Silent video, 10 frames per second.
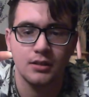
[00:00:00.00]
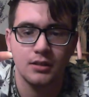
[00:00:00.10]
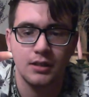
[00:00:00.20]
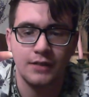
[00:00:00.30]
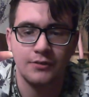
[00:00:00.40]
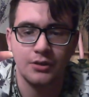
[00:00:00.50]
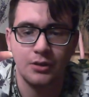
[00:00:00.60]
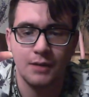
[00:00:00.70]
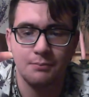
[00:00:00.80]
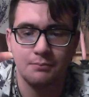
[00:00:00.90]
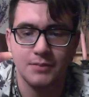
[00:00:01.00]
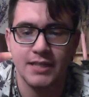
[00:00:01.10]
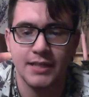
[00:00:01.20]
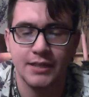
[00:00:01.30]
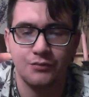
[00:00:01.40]
even though I'm
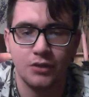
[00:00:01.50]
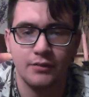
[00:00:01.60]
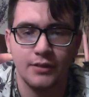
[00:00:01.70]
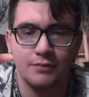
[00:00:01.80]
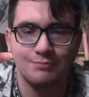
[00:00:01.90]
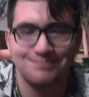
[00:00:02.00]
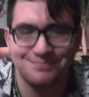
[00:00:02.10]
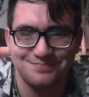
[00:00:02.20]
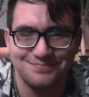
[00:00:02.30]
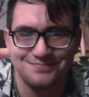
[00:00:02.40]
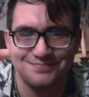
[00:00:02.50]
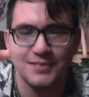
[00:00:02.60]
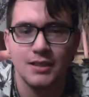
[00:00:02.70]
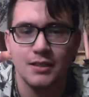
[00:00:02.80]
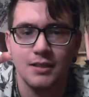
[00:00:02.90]
sitting in front of it,
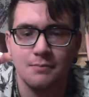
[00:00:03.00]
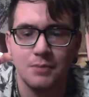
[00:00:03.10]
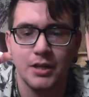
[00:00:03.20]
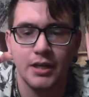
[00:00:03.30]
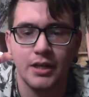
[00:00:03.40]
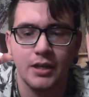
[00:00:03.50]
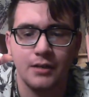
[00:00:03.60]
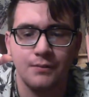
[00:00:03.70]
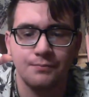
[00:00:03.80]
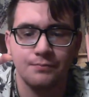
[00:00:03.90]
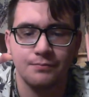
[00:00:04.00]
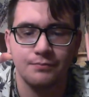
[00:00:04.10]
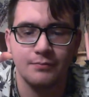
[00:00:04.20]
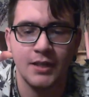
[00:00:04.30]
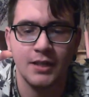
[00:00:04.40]
but
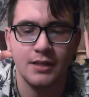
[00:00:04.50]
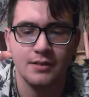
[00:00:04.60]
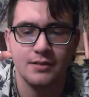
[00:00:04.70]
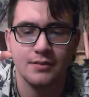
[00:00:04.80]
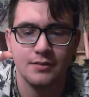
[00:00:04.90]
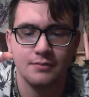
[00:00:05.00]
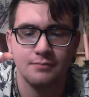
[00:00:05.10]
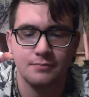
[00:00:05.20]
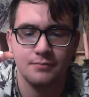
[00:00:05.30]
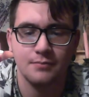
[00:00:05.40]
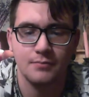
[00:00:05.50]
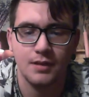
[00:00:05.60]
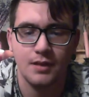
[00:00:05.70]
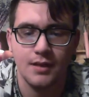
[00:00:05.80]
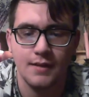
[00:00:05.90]
yeah,
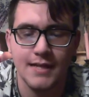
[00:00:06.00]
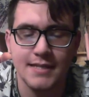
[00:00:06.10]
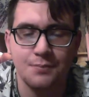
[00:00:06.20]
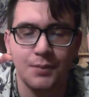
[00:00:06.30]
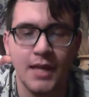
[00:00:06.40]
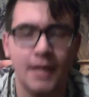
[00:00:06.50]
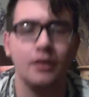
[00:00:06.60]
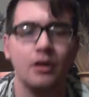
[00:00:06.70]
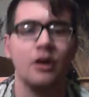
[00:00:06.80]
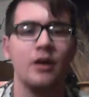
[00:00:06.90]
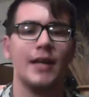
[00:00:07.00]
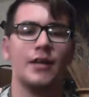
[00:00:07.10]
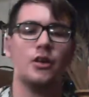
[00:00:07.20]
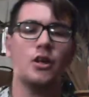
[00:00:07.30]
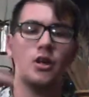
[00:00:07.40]
that's the plan. All right,
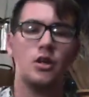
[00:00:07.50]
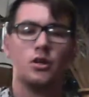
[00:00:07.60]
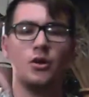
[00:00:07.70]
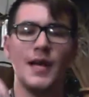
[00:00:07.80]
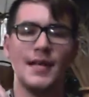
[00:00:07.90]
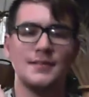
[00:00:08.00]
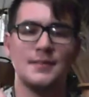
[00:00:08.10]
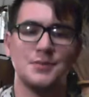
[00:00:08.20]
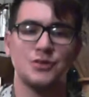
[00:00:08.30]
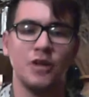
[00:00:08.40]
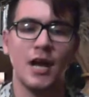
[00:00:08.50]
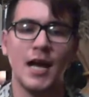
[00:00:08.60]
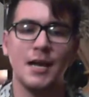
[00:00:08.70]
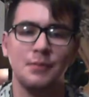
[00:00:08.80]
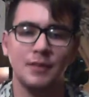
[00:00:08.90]
go ahead and
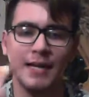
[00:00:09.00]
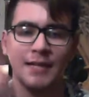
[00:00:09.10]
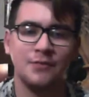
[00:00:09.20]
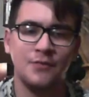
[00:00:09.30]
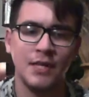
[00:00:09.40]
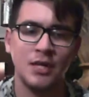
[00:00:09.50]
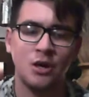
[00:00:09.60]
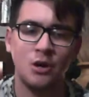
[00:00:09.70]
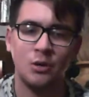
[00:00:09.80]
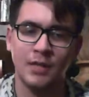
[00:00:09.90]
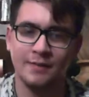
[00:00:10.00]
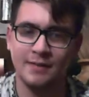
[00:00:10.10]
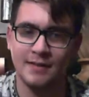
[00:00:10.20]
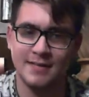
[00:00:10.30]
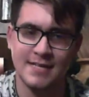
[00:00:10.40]
subscribe, like the video, click
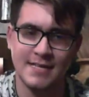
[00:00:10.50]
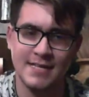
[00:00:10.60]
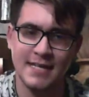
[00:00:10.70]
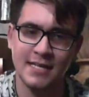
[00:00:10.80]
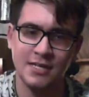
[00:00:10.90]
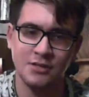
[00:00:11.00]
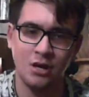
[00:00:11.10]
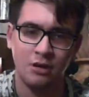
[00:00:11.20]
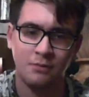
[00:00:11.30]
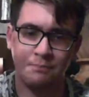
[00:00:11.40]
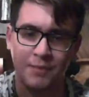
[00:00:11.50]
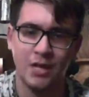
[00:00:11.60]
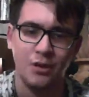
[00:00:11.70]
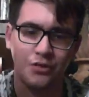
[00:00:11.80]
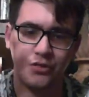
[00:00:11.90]
the dingy dong
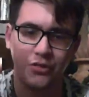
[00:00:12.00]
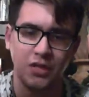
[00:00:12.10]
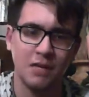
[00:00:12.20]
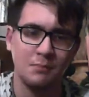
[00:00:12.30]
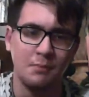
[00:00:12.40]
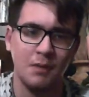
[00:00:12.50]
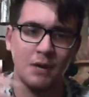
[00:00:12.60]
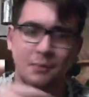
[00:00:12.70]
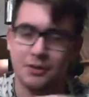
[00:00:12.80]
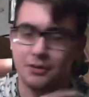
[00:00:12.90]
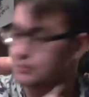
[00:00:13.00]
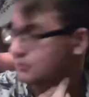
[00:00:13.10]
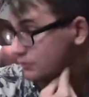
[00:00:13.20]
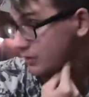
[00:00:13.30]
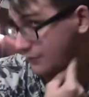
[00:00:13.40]
bell thingy-mabobber
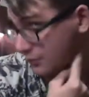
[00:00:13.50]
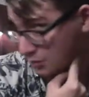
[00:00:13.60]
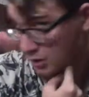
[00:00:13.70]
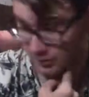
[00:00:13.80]
if you want